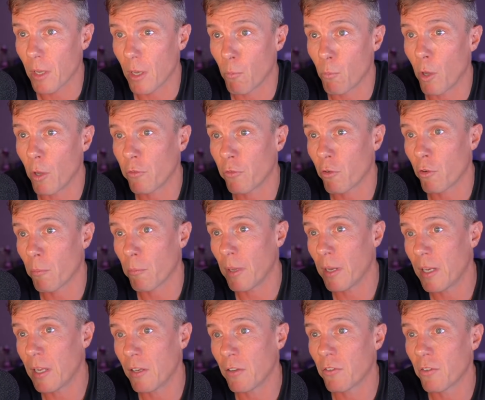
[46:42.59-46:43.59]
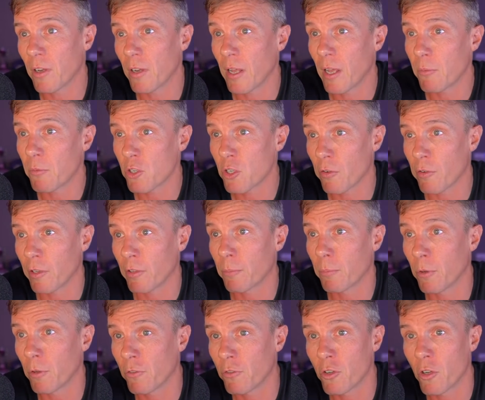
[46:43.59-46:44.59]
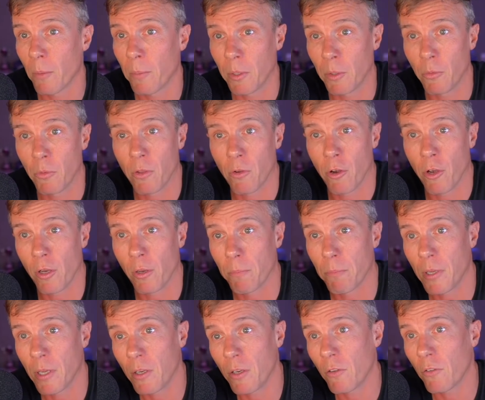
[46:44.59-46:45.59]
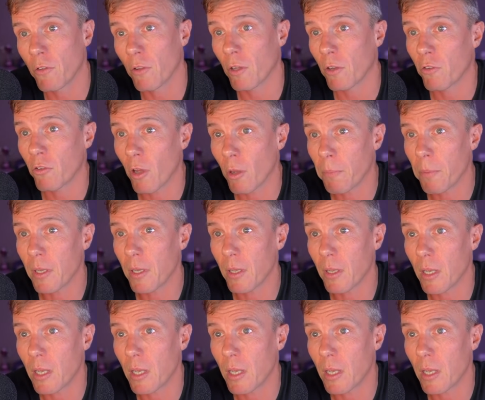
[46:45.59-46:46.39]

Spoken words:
And whilst there are many internet armchair experts chiming in with their own opinions on the topic,